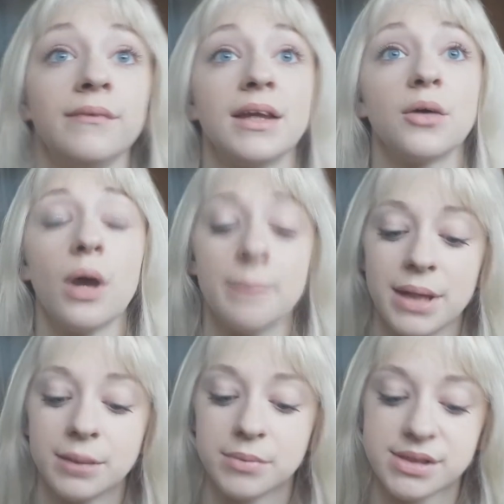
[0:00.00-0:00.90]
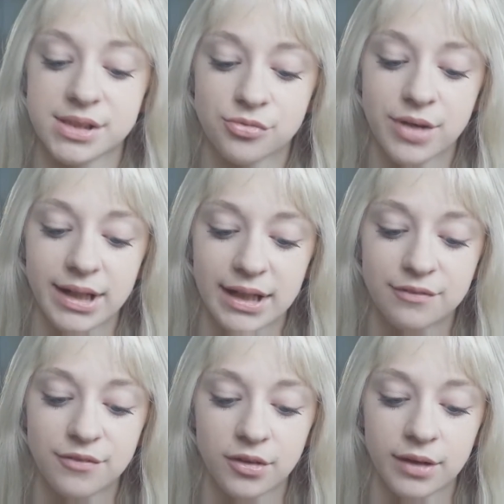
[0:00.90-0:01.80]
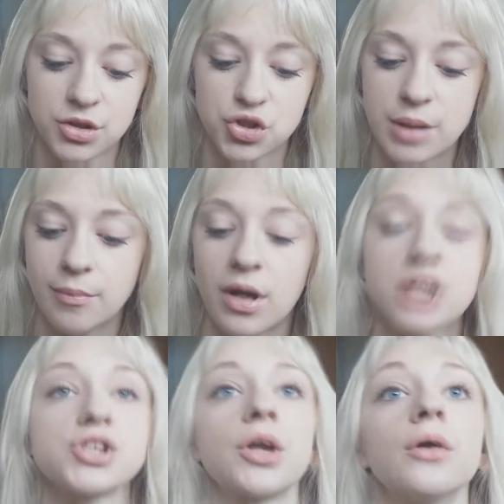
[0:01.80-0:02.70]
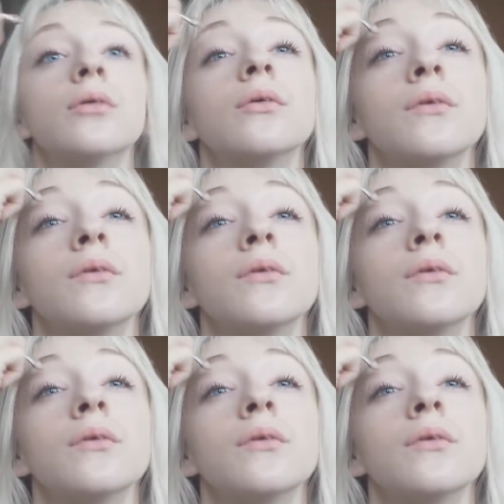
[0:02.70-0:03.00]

They're quite pigmented really for like cheap eyeshadow.